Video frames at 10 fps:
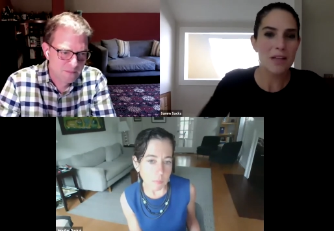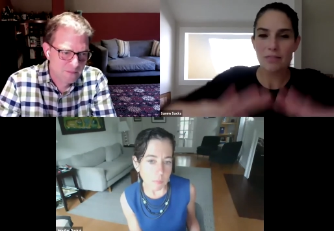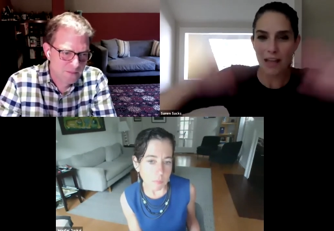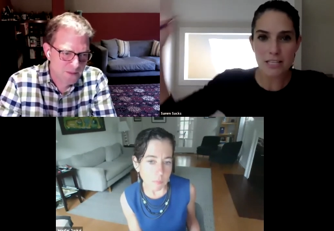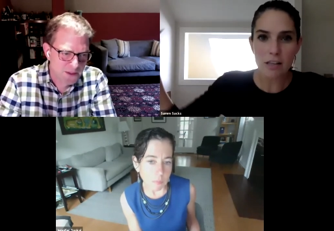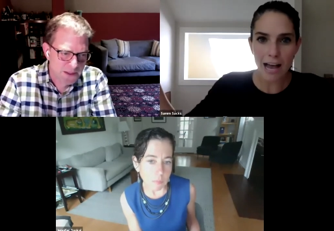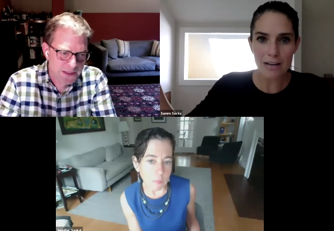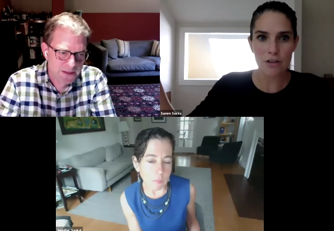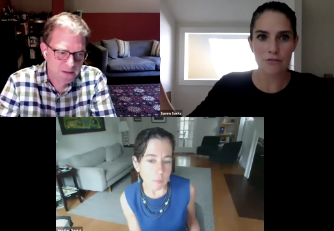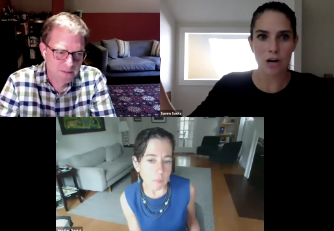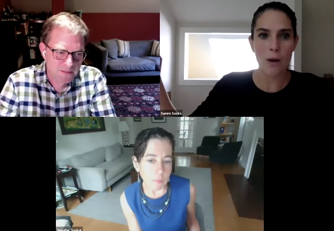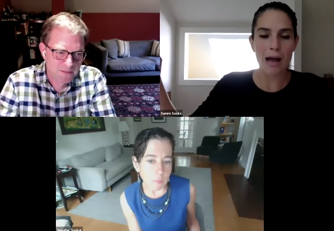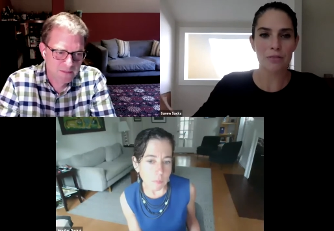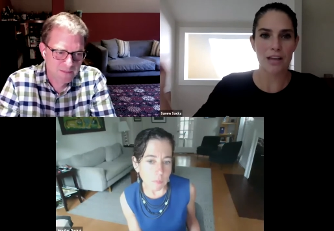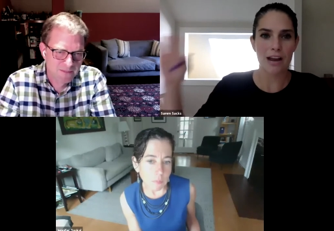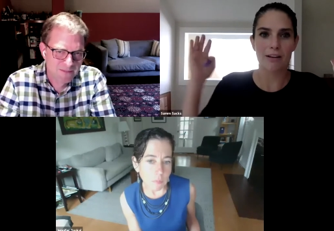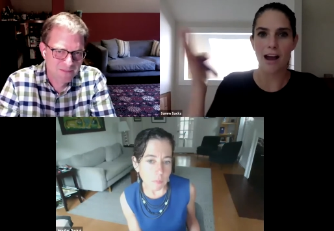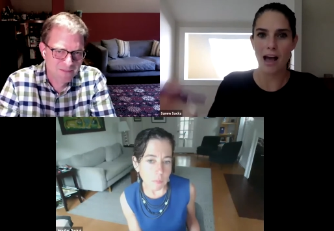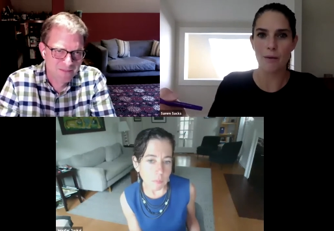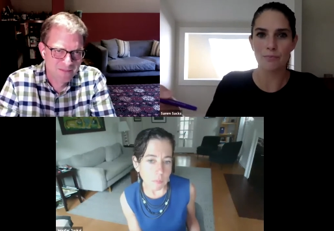Speaker 1: that's a lot to throw out there.
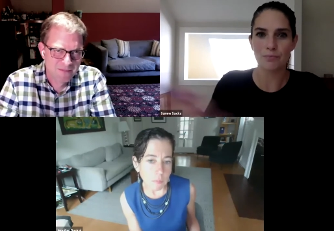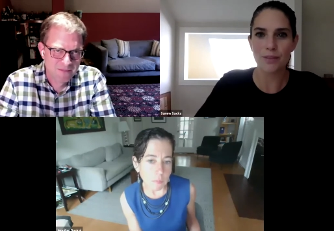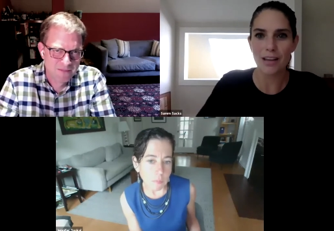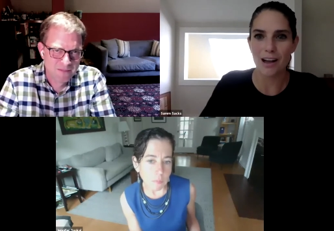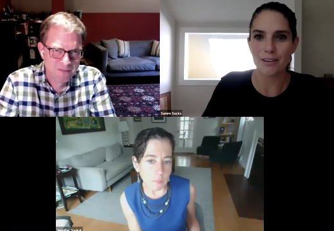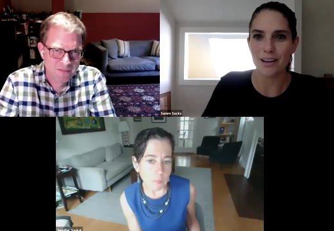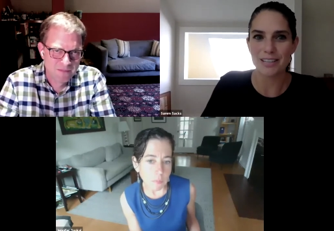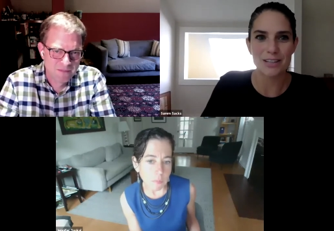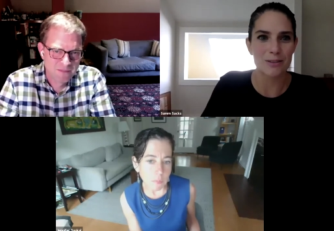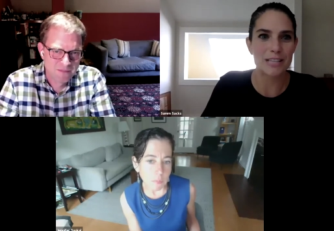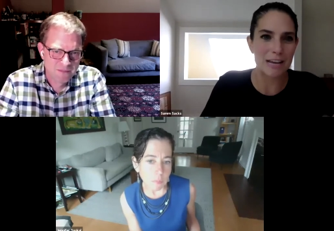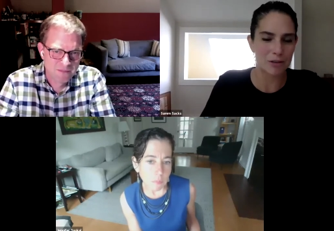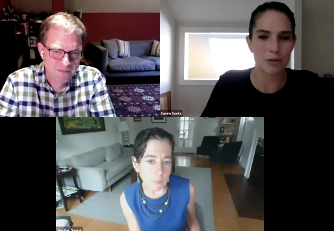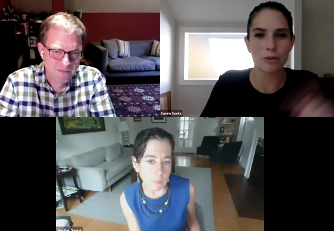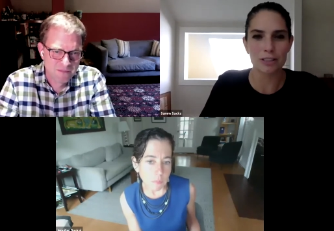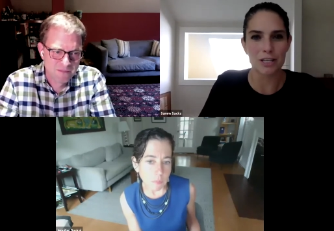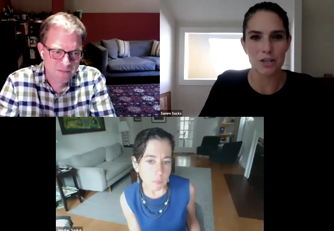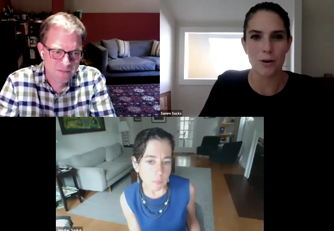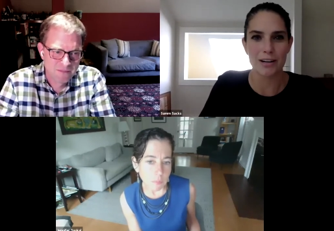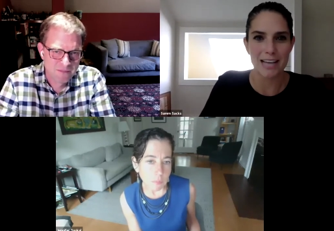Um, I'll, I'll, you know, David, you look like
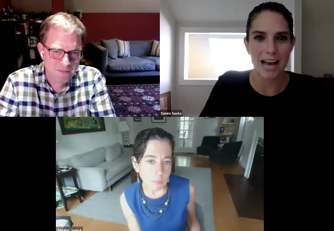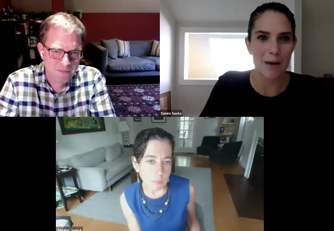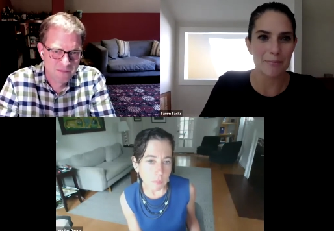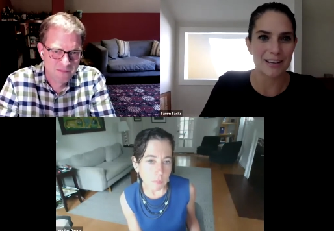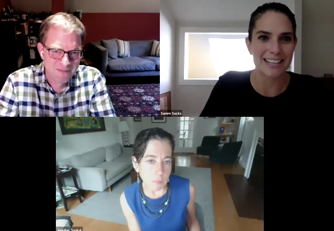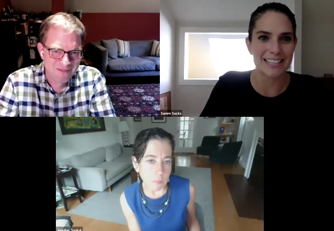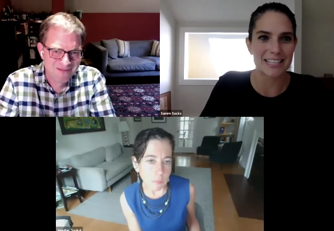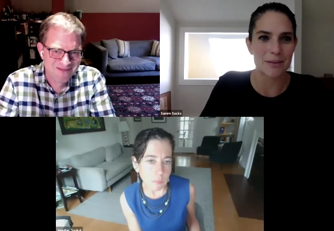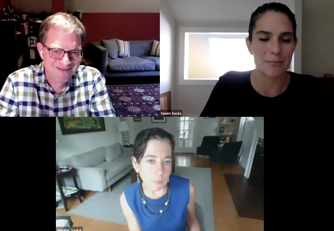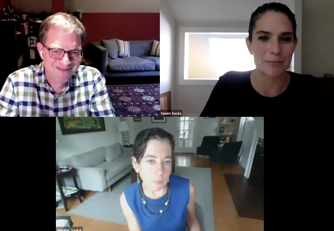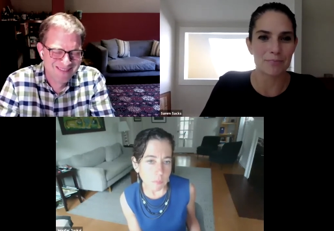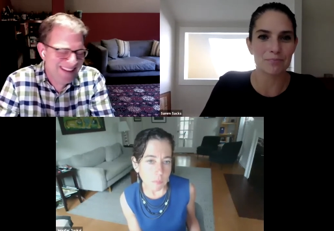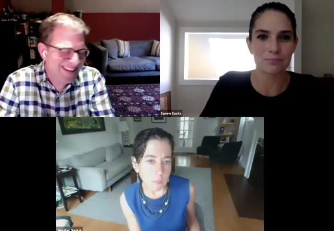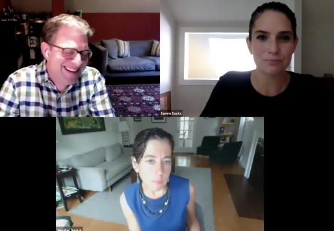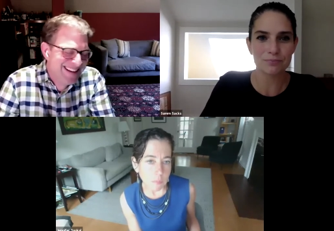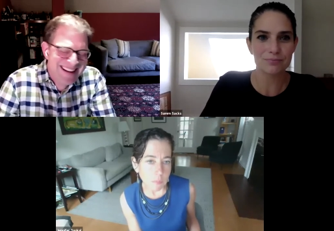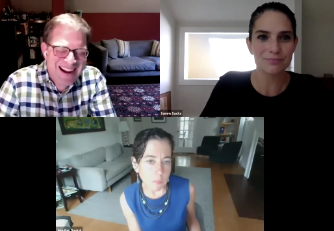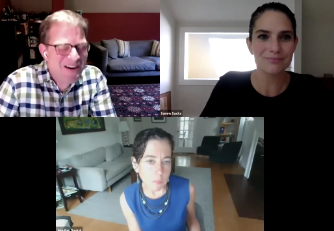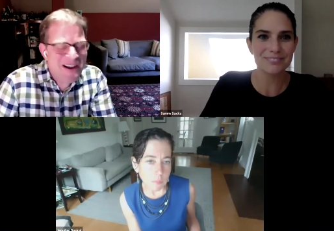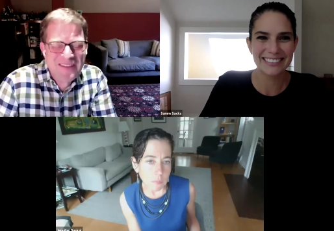you wanted to hop in and say something.
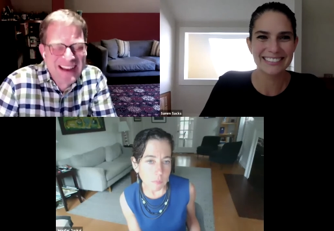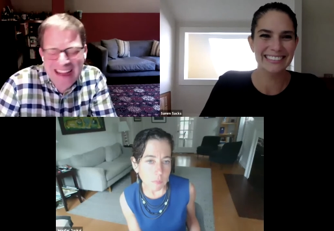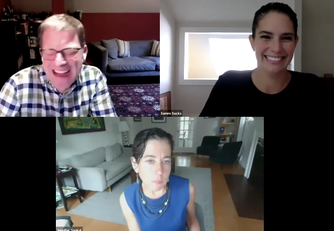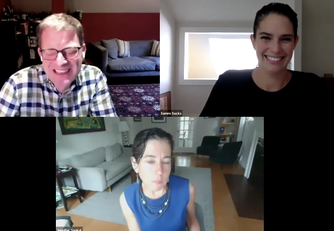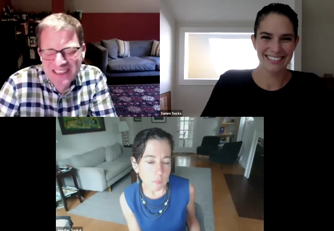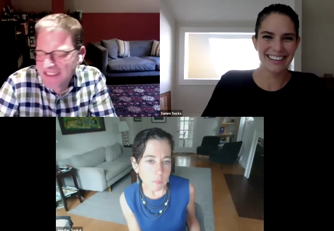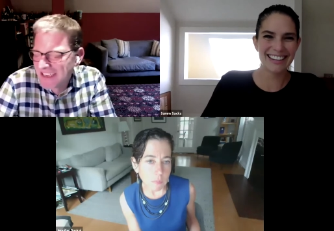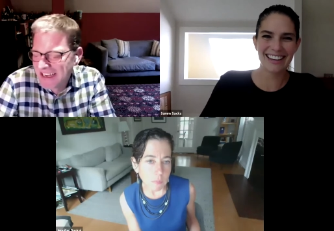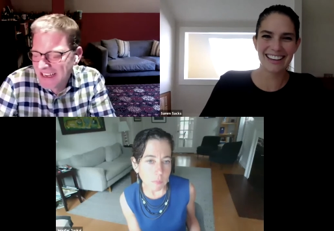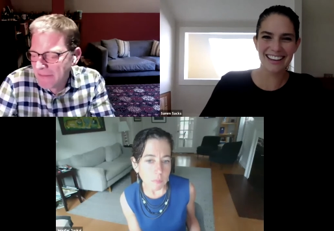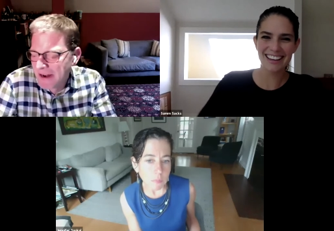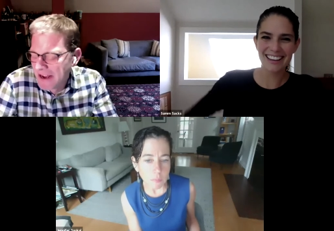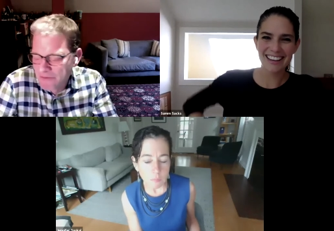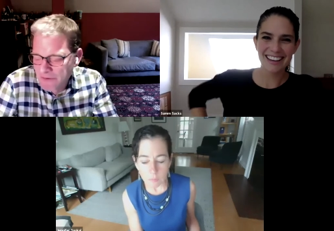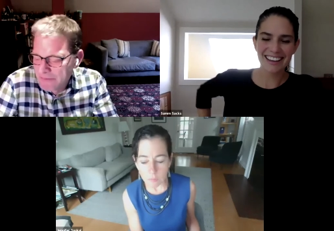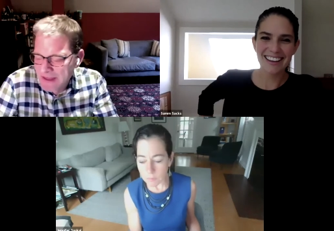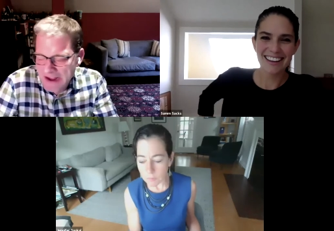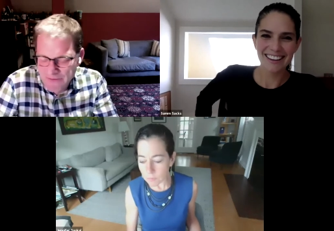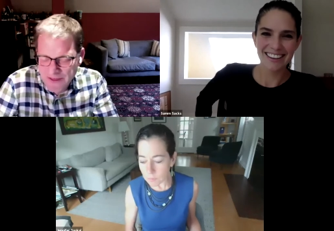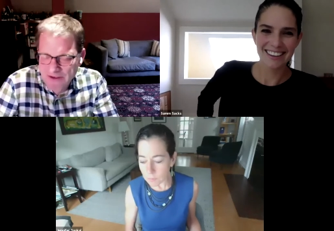
Speaker 2: I mean, I, I just, I mean, I agree with
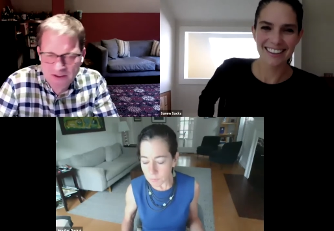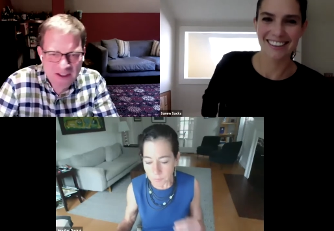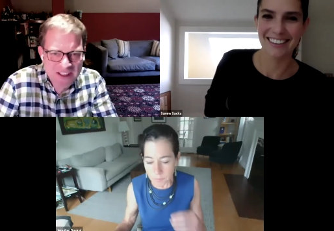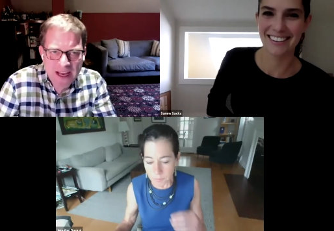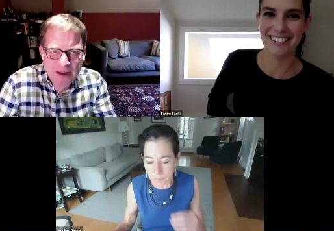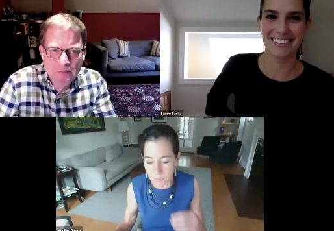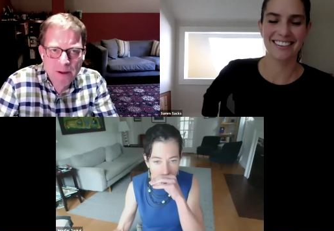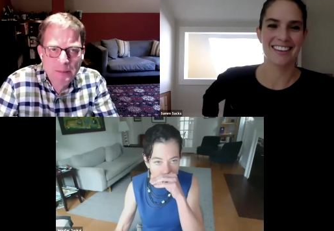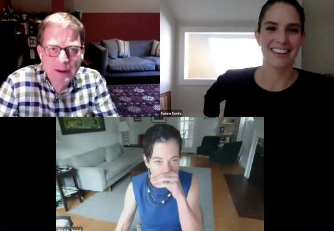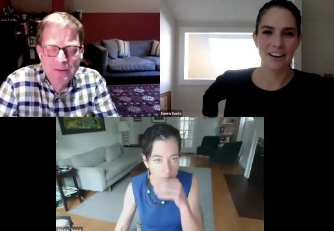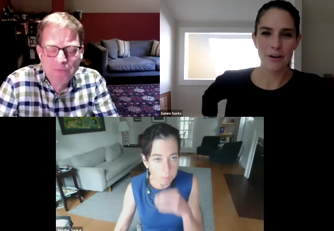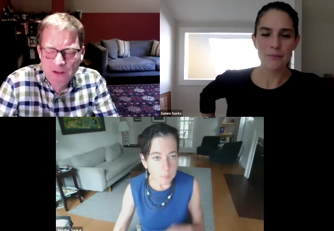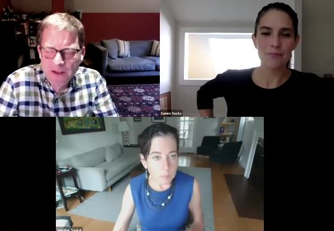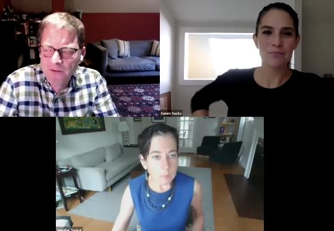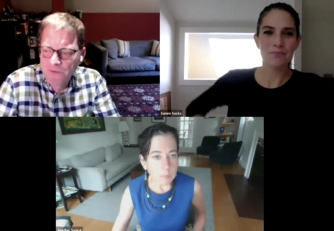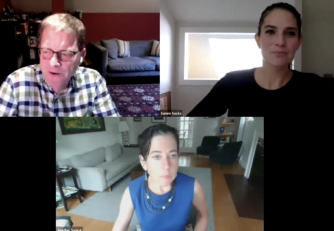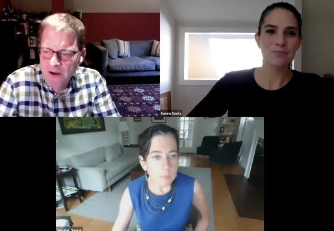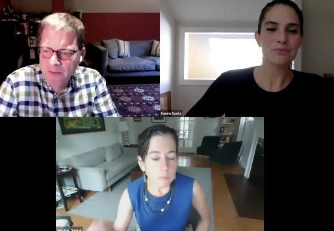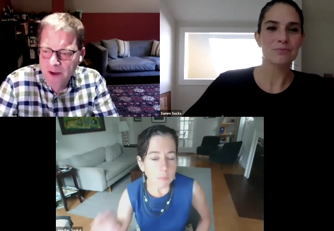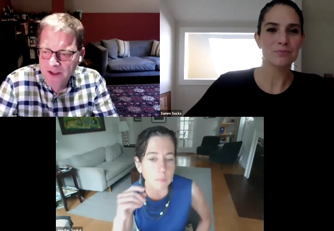everything you just said, but I mean, it feels
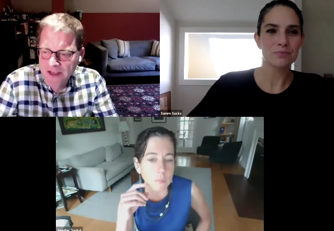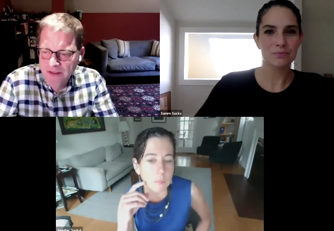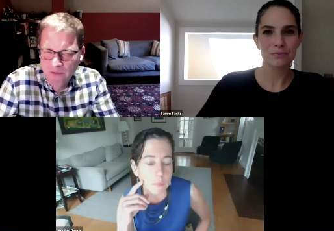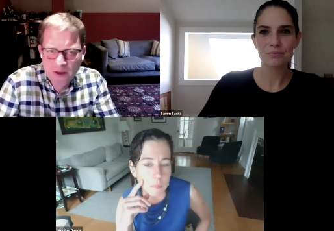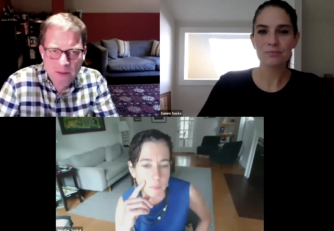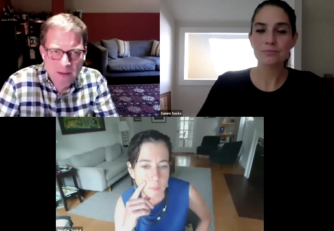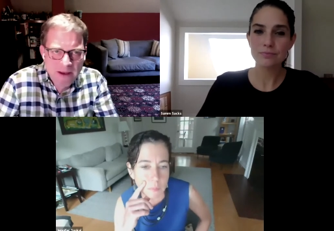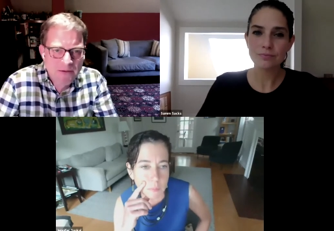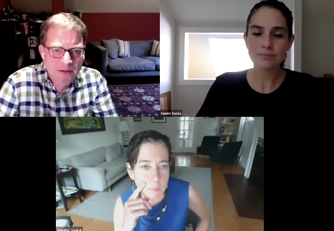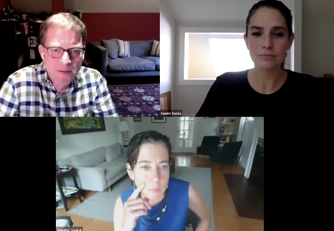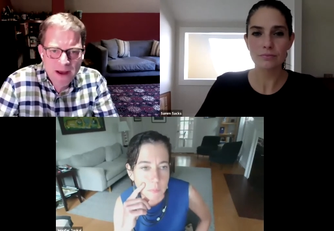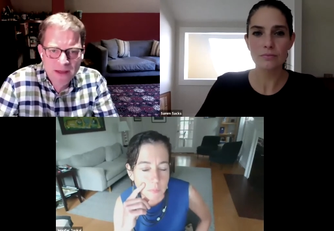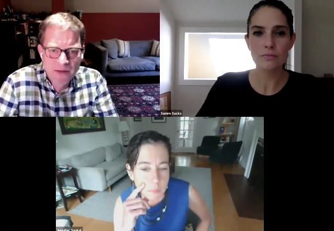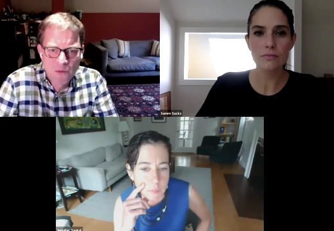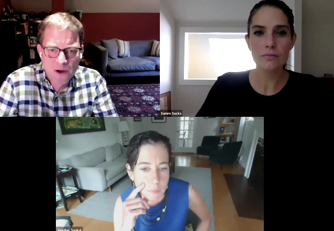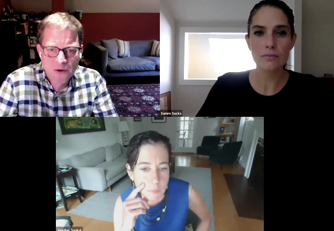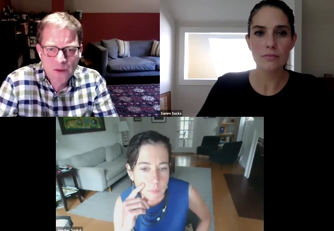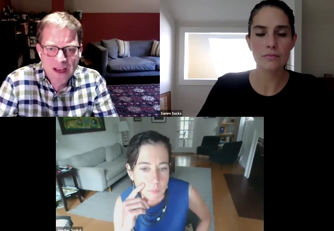very much like throwing the baby out with the bathwater. We